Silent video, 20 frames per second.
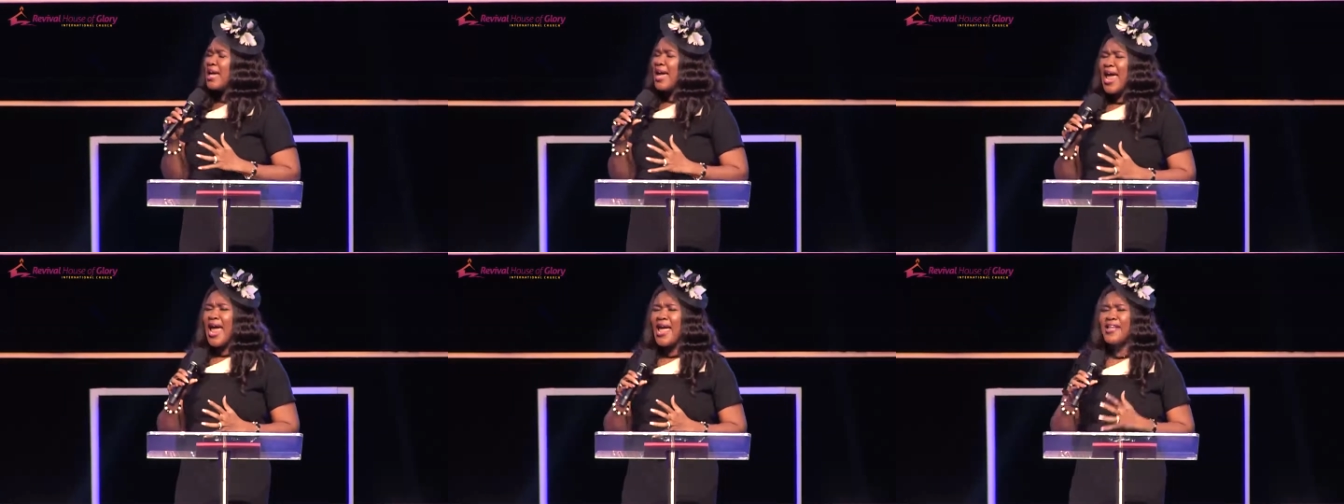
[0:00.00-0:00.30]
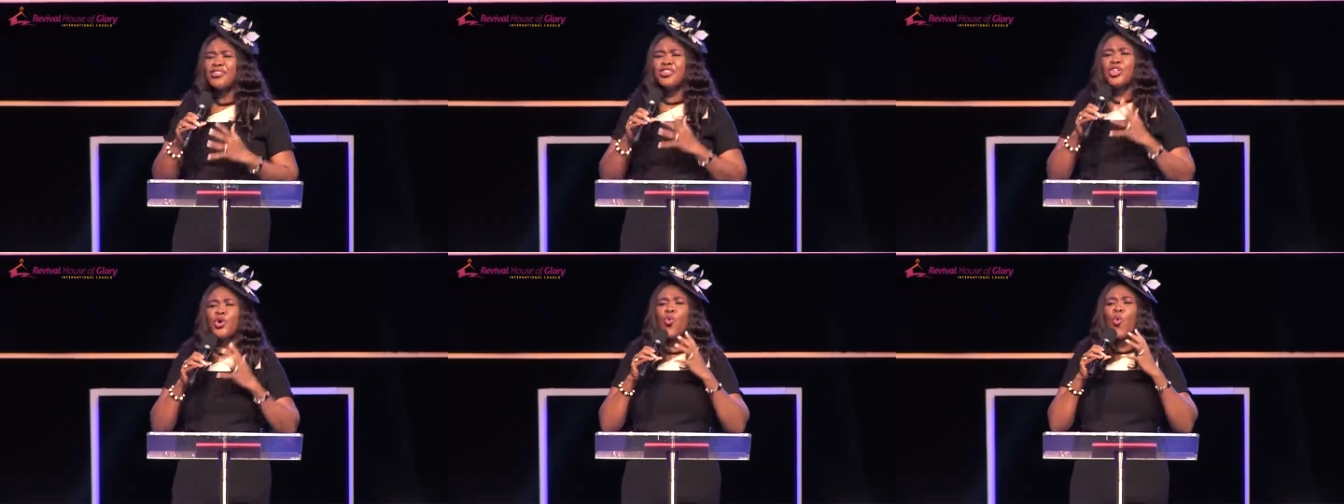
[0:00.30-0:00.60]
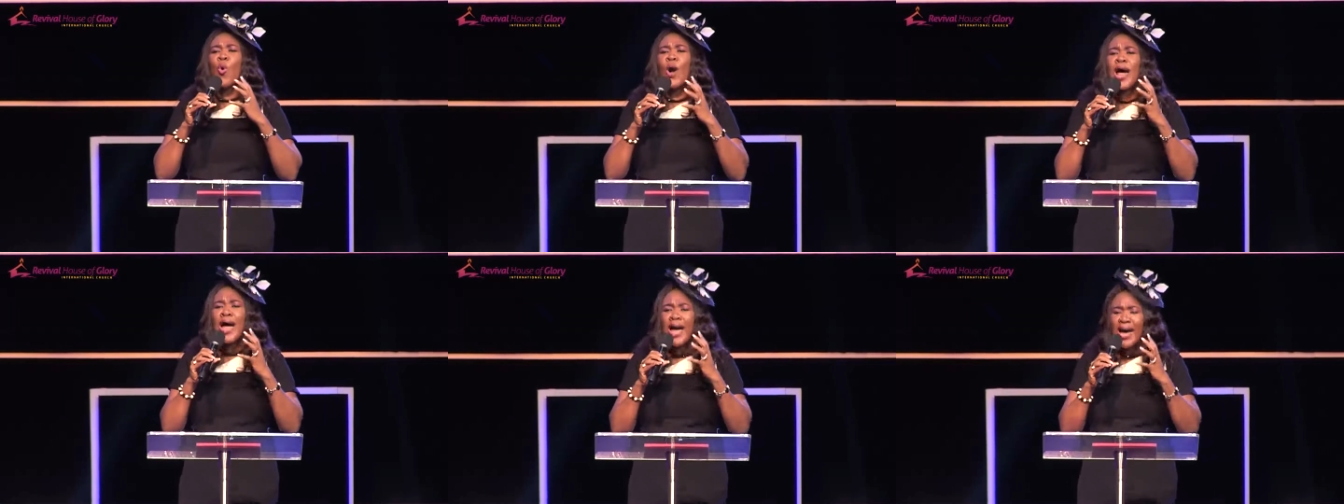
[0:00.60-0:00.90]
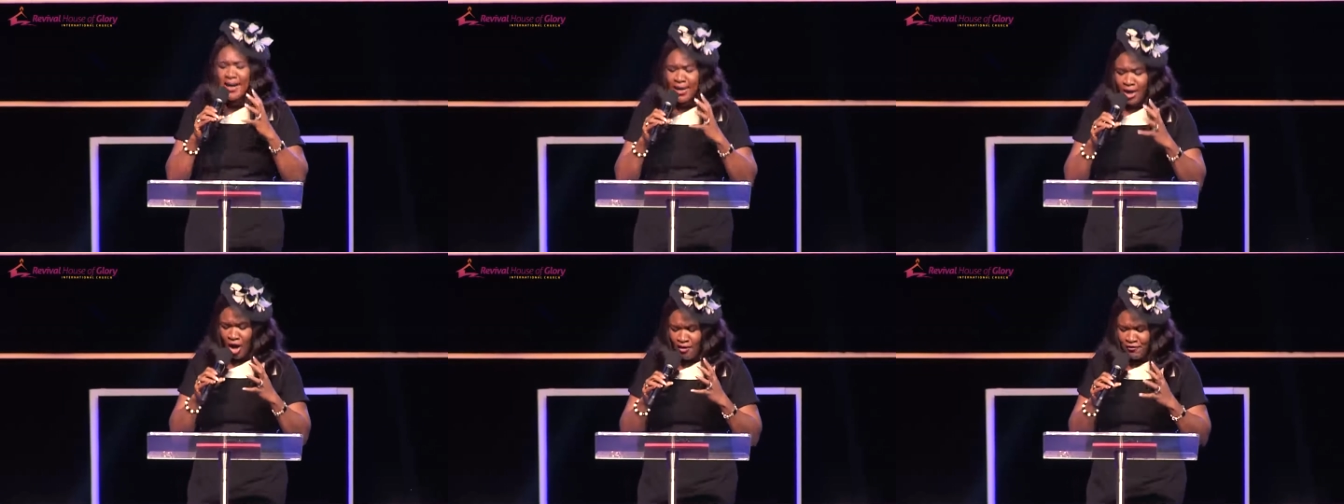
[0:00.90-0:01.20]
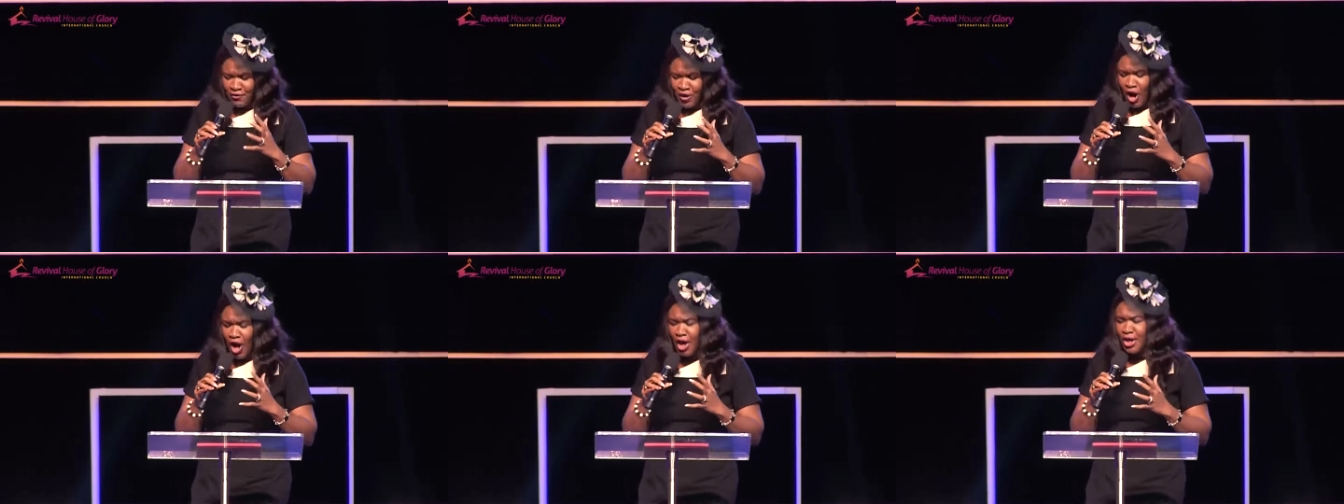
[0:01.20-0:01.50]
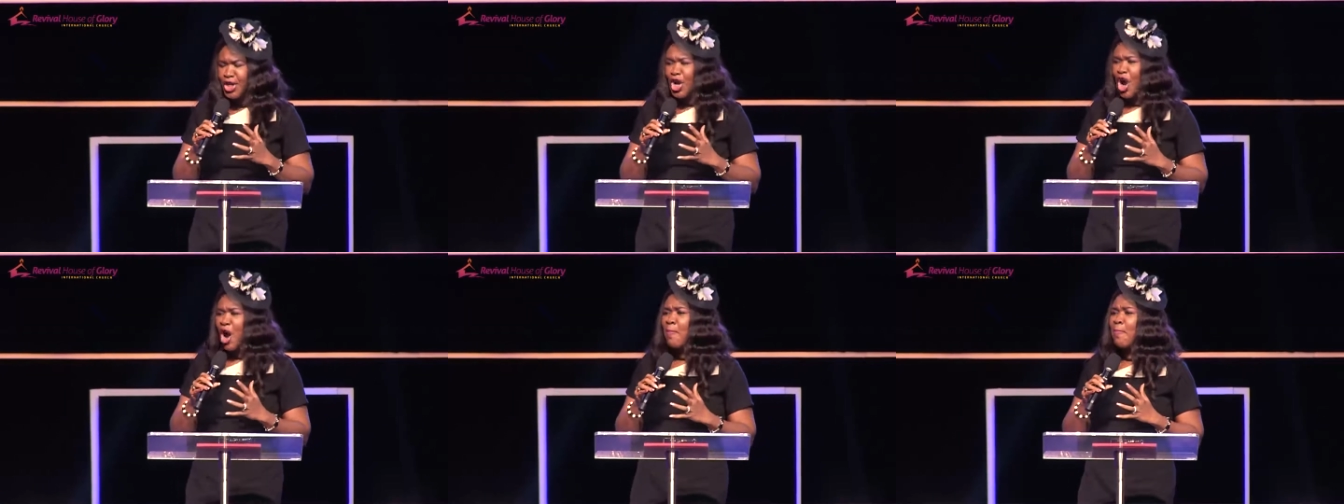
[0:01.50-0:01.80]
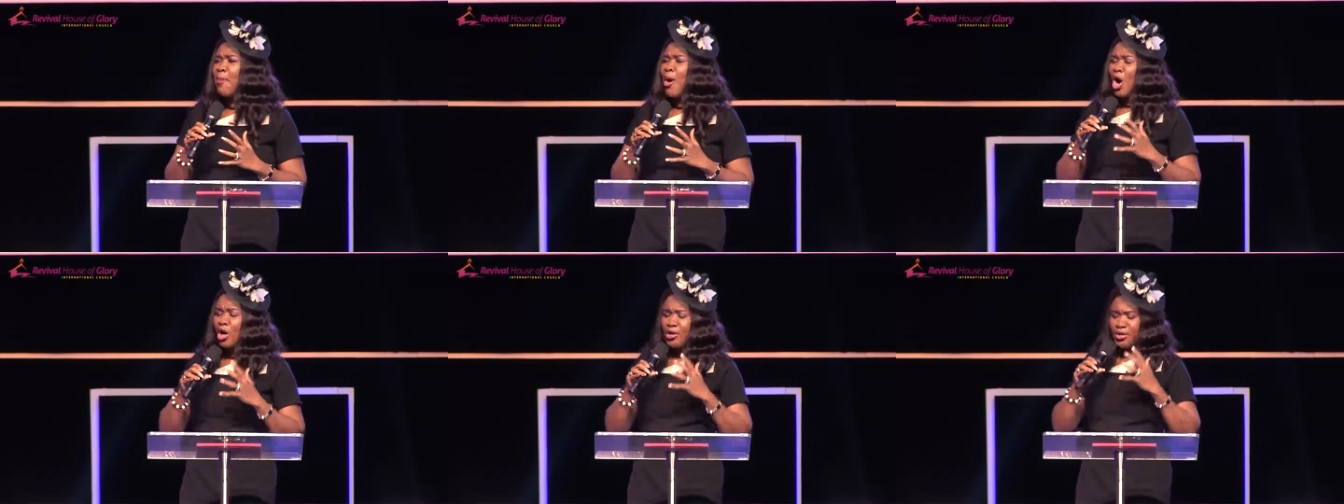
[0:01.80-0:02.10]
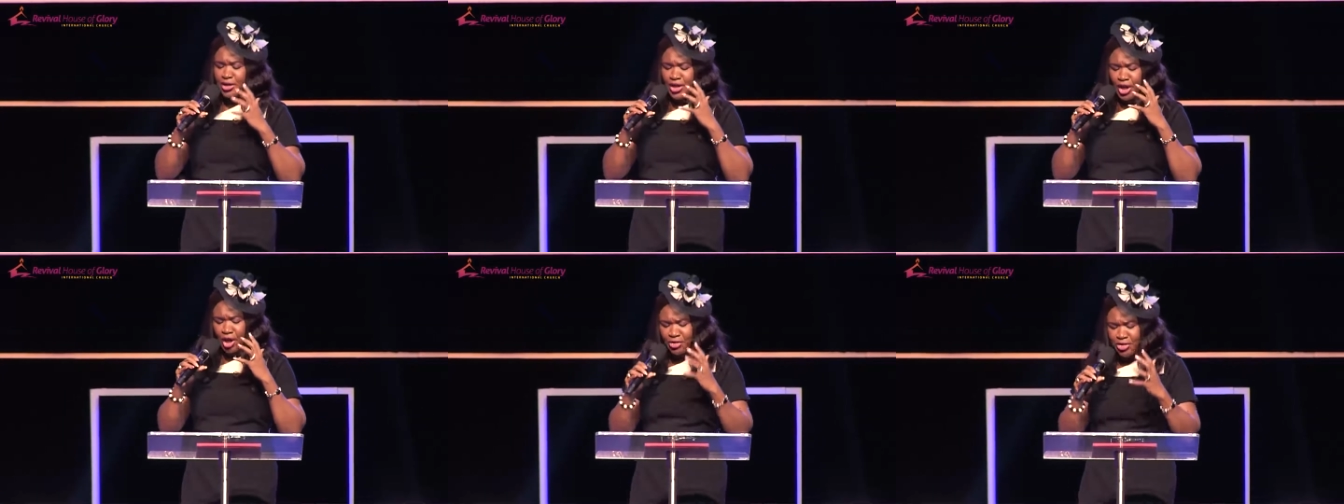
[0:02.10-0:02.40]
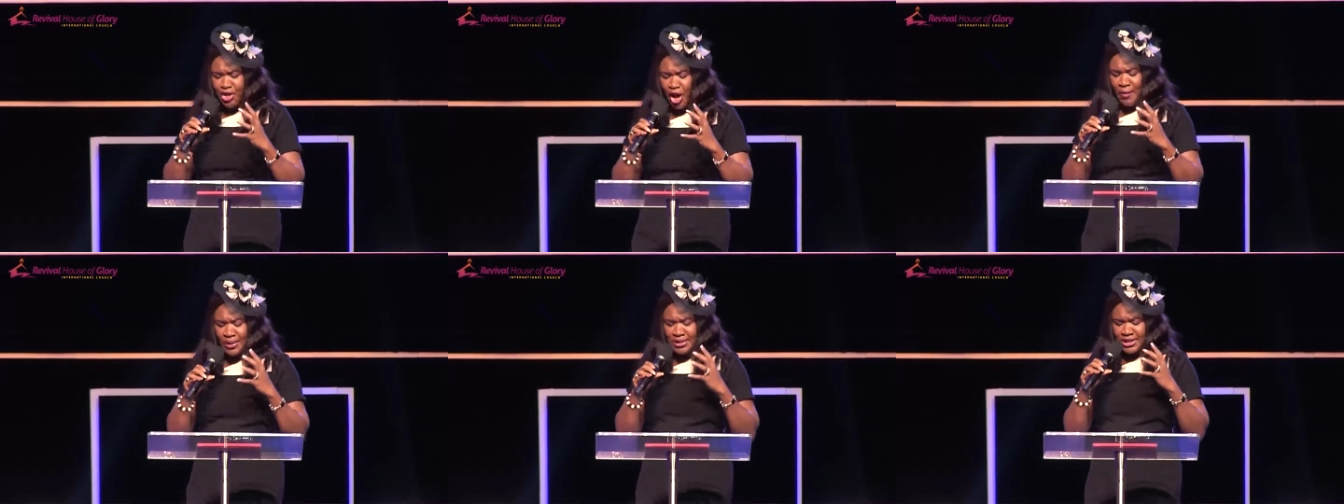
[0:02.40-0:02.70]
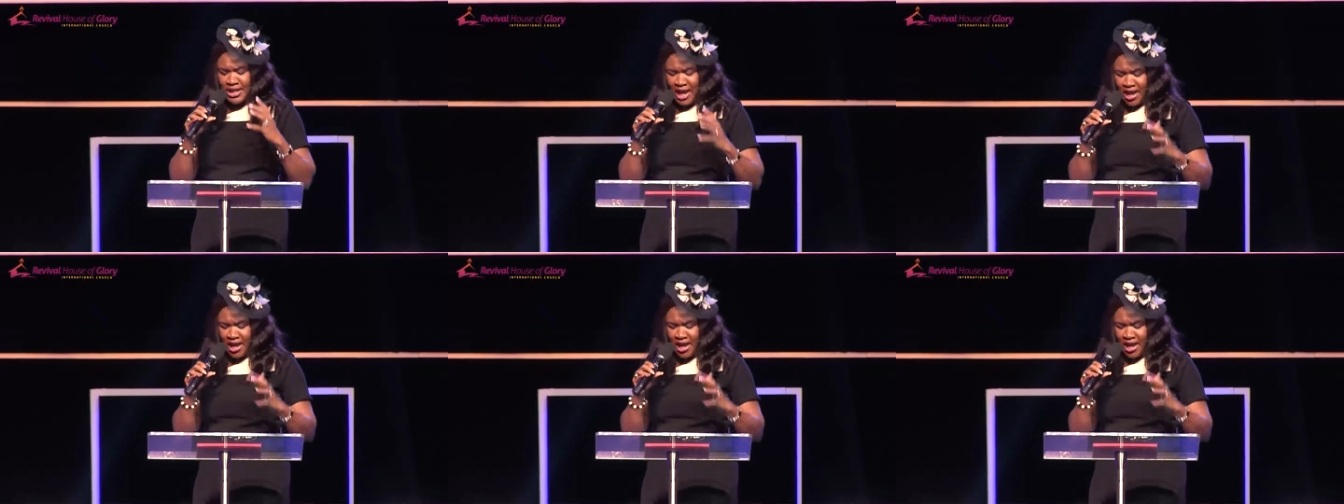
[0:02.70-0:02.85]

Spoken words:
in the word of God, on the authority